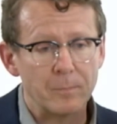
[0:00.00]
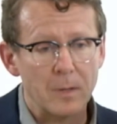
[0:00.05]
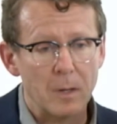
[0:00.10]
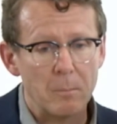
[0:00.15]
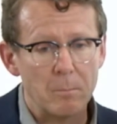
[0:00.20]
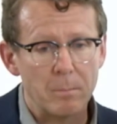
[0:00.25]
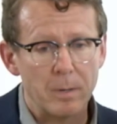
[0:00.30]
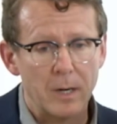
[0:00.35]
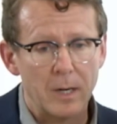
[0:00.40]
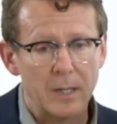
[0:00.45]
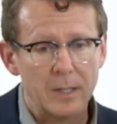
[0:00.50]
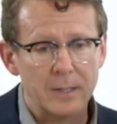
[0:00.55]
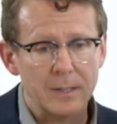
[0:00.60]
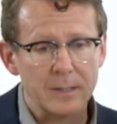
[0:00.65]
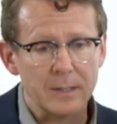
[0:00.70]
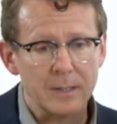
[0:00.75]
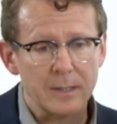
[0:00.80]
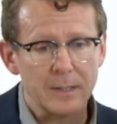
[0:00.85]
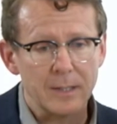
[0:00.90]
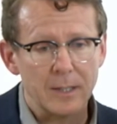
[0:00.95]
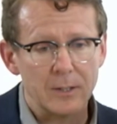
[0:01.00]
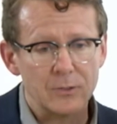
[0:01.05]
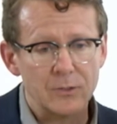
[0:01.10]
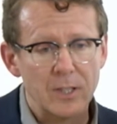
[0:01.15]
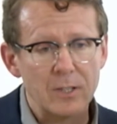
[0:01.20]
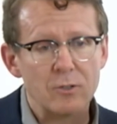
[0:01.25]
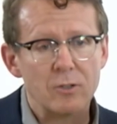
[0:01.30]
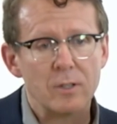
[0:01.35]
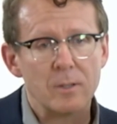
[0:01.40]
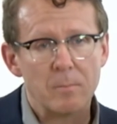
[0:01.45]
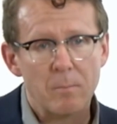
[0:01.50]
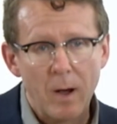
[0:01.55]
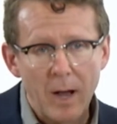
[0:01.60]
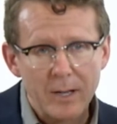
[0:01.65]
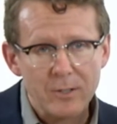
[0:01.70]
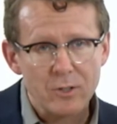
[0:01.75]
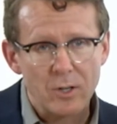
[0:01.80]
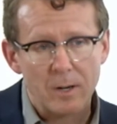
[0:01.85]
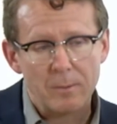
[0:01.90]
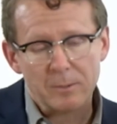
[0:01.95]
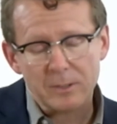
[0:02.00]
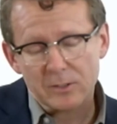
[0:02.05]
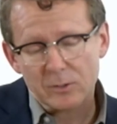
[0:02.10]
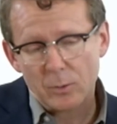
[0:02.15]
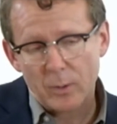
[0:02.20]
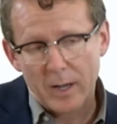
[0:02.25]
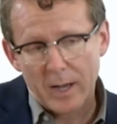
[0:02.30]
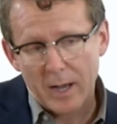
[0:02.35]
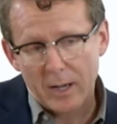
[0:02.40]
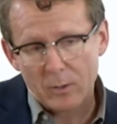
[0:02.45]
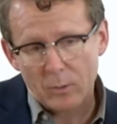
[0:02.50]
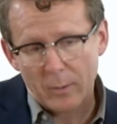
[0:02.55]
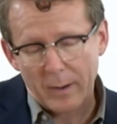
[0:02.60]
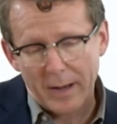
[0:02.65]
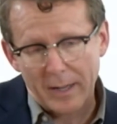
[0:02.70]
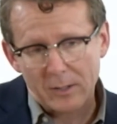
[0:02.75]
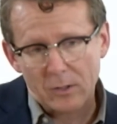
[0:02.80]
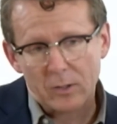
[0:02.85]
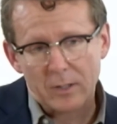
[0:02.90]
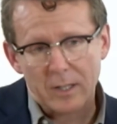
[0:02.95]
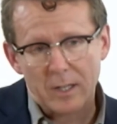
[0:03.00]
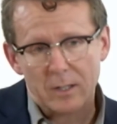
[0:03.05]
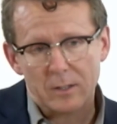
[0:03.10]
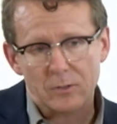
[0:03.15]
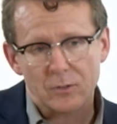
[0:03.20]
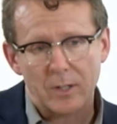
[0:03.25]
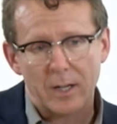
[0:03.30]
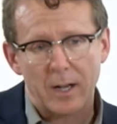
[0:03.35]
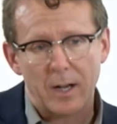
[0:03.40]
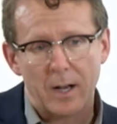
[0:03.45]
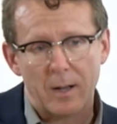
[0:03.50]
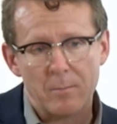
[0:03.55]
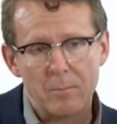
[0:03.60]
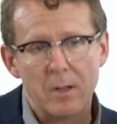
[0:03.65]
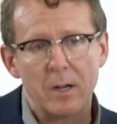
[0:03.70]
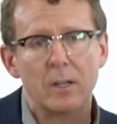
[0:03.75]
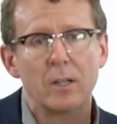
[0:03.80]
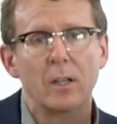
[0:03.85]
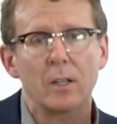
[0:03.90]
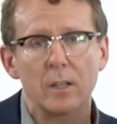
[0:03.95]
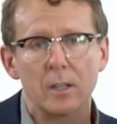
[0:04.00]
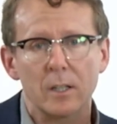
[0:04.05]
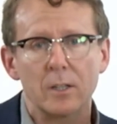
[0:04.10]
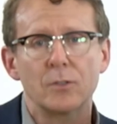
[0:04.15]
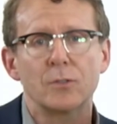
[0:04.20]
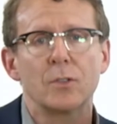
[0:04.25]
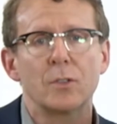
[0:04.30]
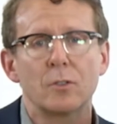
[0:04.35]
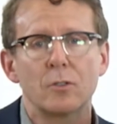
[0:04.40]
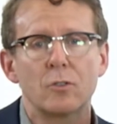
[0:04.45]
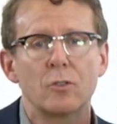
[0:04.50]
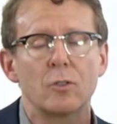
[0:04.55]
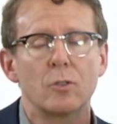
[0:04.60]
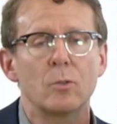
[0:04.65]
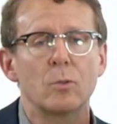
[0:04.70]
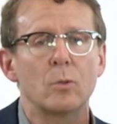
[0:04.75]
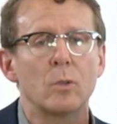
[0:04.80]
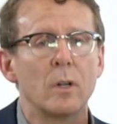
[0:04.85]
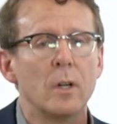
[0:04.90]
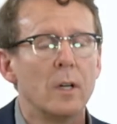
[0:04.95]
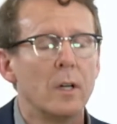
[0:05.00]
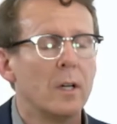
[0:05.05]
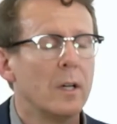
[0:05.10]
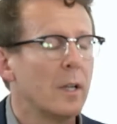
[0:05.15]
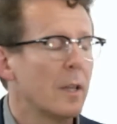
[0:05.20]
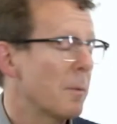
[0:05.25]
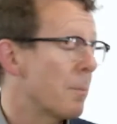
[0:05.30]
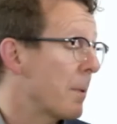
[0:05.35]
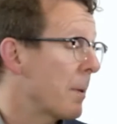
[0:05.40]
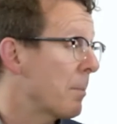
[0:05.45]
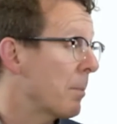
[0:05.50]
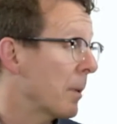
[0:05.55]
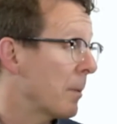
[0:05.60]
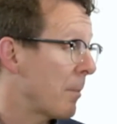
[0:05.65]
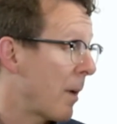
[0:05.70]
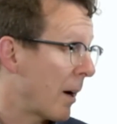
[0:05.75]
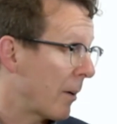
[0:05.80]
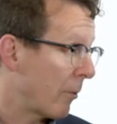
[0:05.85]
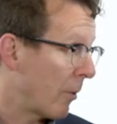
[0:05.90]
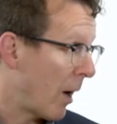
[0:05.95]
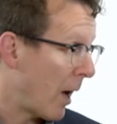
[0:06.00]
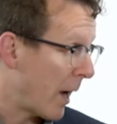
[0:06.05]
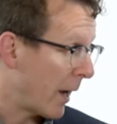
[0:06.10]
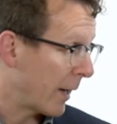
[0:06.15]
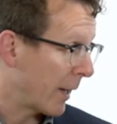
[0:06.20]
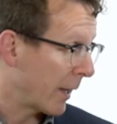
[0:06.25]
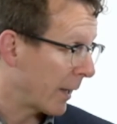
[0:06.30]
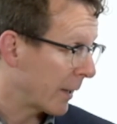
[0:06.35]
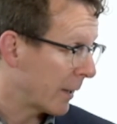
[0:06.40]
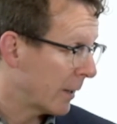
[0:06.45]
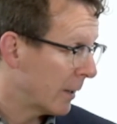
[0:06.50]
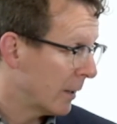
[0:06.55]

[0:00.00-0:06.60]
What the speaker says: but essentially my job is, the way I look at it is, I'm there to listen to the people in my riding